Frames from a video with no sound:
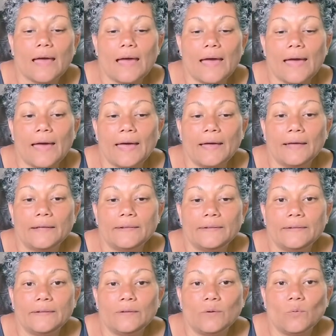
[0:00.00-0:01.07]

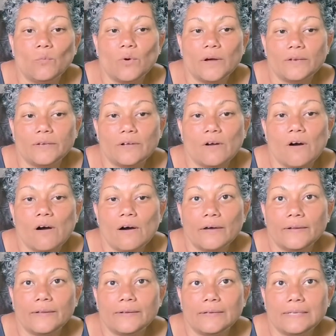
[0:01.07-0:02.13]
And what
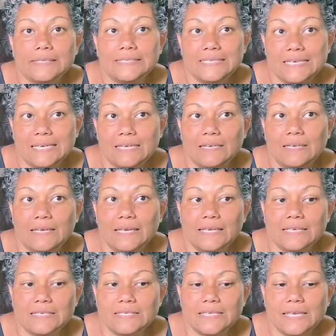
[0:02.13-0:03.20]
God did
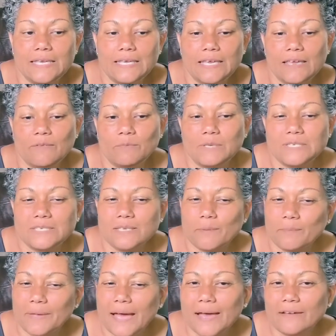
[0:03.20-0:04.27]
is he gave me some
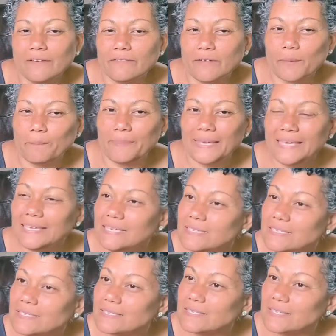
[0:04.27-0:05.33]
kind of a
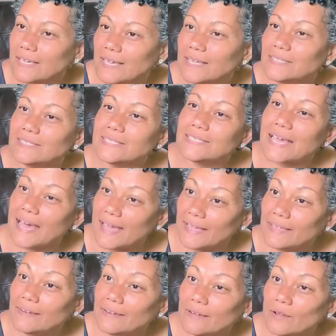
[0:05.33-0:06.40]
peace
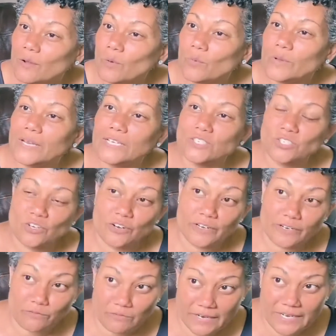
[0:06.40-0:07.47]
inside when I
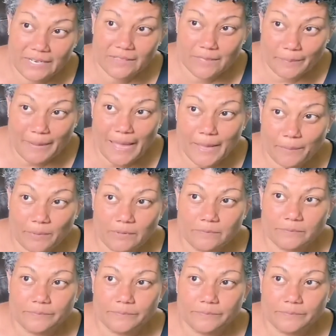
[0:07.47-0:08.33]
started reading the Bible.